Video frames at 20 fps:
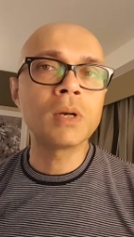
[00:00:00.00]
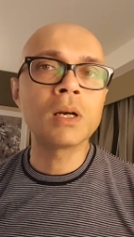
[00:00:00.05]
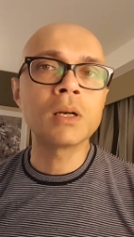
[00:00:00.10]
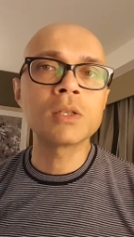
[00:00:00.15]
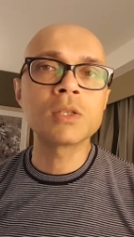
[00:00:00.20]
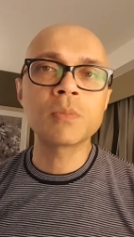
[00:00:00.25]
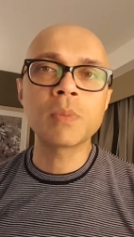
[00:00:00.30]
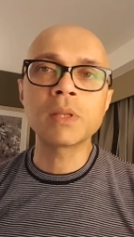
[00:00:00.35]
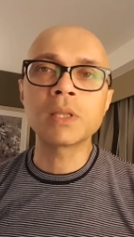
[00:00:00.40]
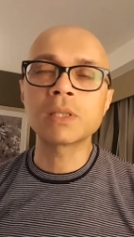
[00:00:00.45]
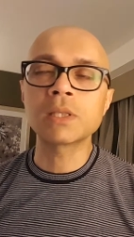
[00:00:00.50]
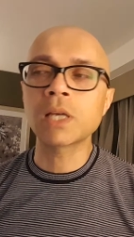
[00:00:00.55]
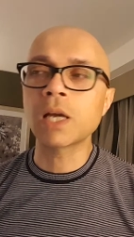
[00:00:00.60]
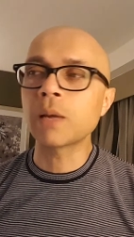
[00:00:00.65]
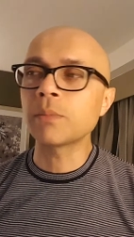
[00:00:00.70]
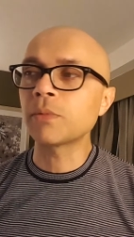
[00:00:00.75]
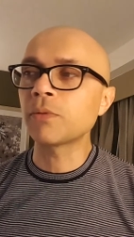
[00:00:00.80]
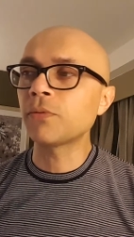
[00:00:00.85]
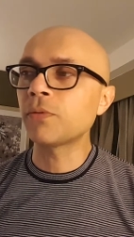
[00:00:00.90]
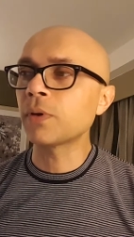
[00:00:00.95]
spend the
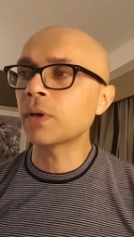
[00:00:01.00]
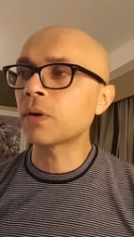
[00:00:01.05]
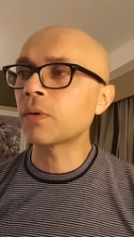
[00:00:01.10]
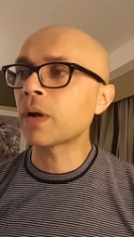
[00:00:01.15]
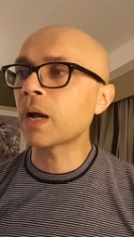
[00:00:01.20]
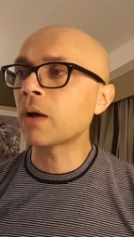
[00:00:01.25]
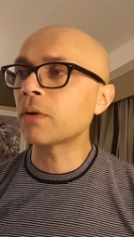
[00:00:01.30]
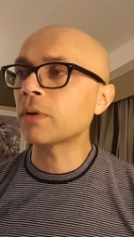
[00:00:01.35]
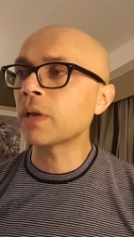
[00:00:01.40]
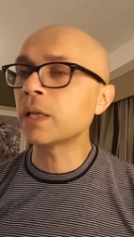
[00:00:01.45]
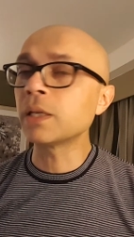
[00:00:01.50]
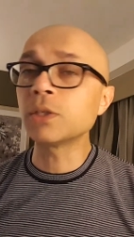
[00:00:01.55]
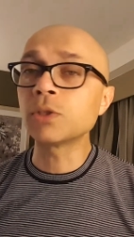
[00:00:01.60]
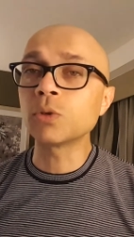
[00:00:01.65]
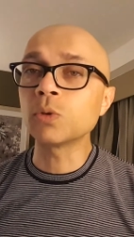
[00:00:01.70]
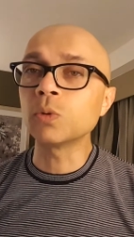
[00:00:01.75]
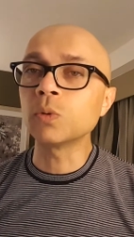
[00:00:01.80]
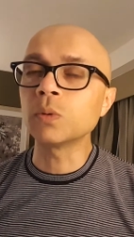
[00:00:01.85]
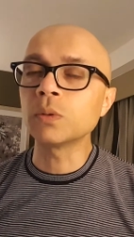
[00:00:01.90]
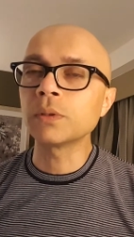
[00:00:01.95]
time to figure out any
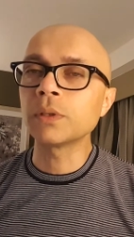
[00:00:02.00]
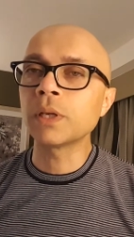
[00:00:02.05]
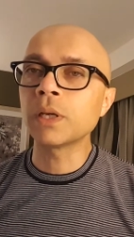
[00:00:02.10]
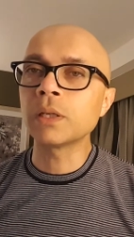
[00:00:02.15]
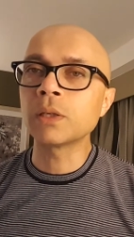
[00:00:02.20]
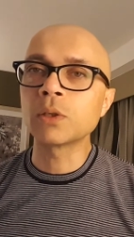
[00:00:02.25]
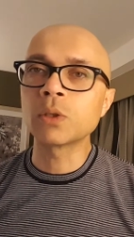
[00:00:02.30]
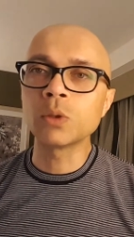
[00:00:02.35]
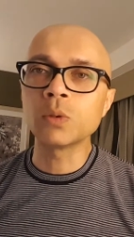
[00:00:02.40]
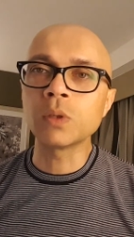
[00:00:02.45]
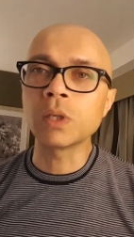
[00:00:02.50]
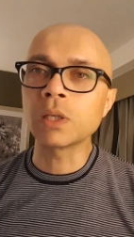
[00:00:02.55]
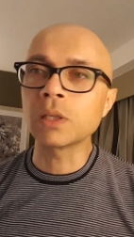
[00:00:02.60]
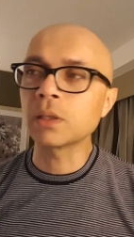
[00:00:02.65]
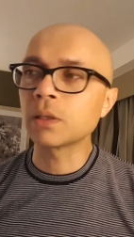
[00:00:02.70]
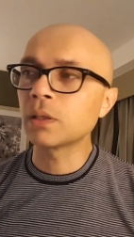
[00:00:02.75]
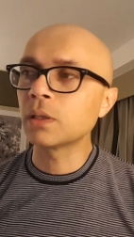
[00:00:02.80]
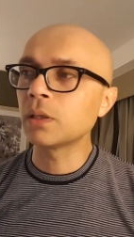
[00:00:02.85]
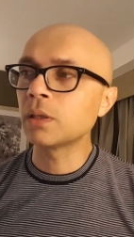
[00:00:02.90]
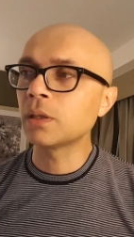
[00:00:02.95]
tool,
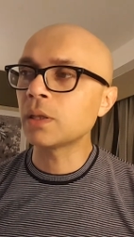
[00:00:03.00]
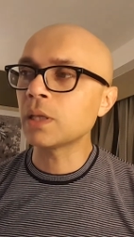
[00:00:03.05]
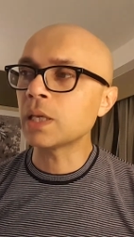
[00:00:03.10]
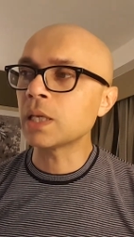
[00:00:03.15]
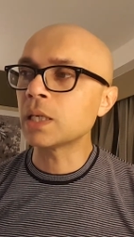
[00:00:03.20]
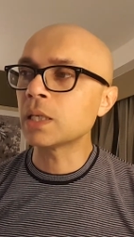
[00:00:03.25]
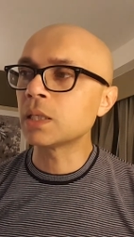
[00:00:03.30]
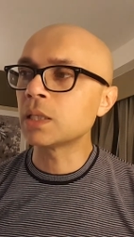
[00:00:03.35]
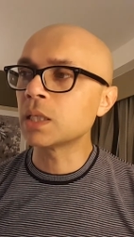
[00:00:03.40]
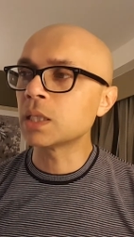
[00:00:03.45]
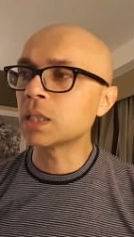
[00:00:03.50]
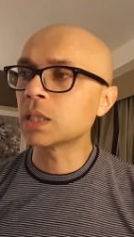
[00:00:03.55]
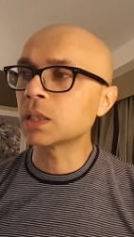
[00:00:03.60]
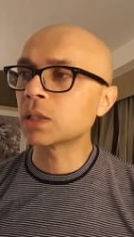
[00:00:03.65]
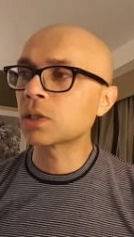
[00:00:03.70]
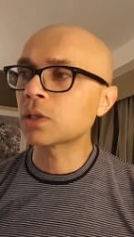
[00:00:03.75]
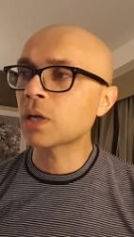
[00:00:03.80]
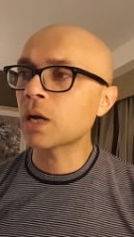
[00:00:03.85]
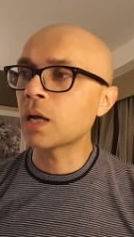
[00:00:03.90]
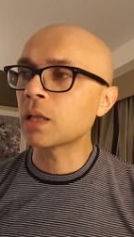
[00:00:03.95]
including the Digital
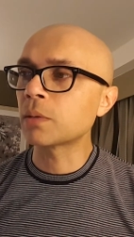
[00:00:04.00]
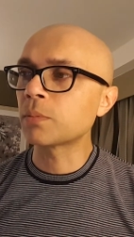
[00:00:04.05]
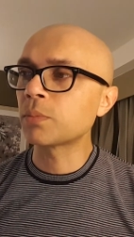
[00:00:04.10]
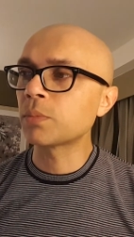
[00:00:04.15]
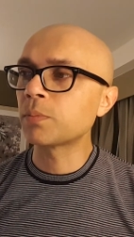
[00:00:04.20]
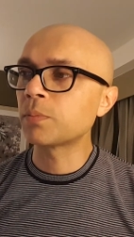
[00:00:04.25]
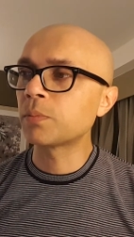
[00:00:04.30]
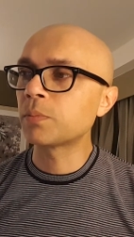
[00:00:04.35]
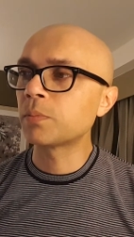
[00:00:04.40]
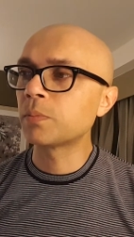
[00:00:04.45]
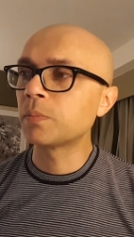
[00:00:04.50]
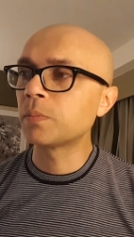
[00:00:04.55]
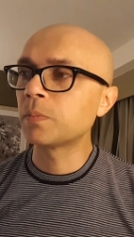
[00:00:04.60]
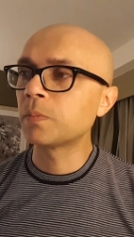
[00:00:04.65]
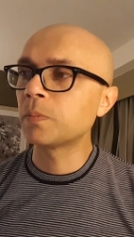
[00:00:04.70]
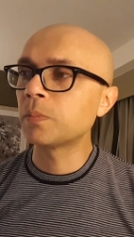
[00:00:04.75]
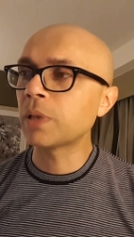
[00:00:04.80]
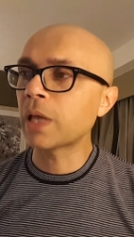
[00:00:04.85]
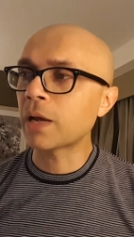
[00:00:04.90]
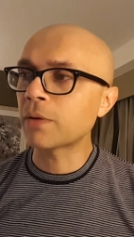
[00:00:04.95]
Scholar
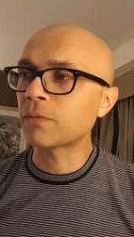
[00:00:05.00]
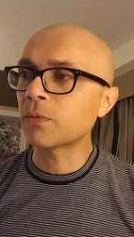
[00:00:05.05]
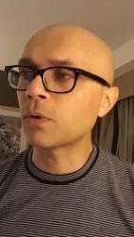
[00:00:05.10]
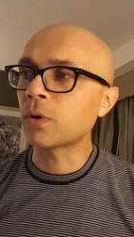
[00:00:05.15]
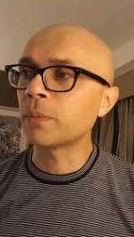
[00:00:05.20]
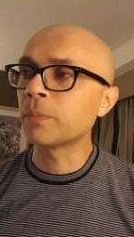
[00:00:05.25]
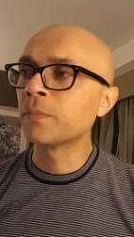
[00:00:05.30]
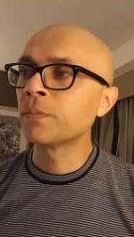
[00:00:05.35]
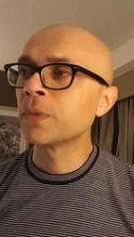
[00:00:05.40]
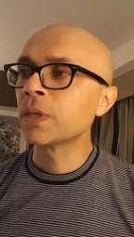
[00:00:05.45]
platform.